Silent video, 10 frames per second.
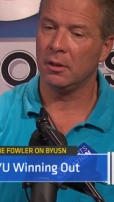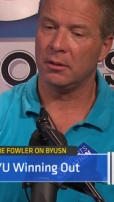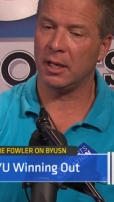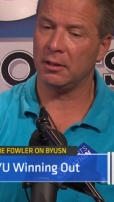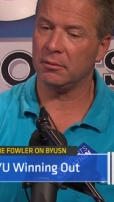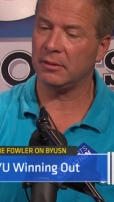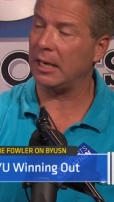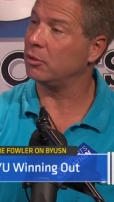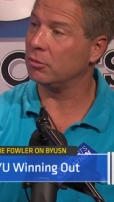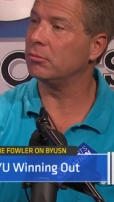that
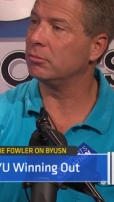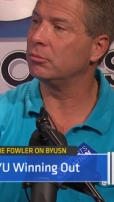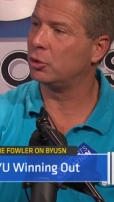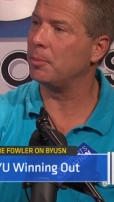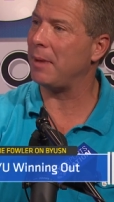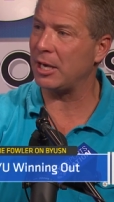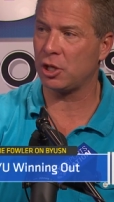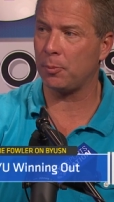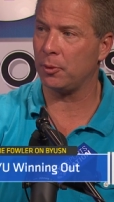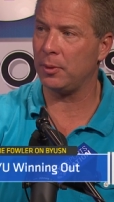that could match
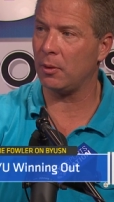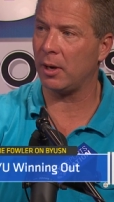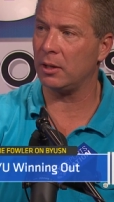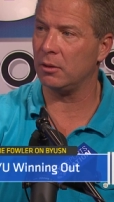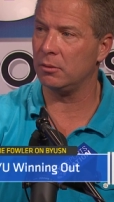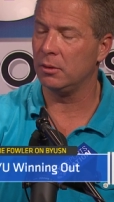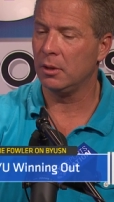up with BYU,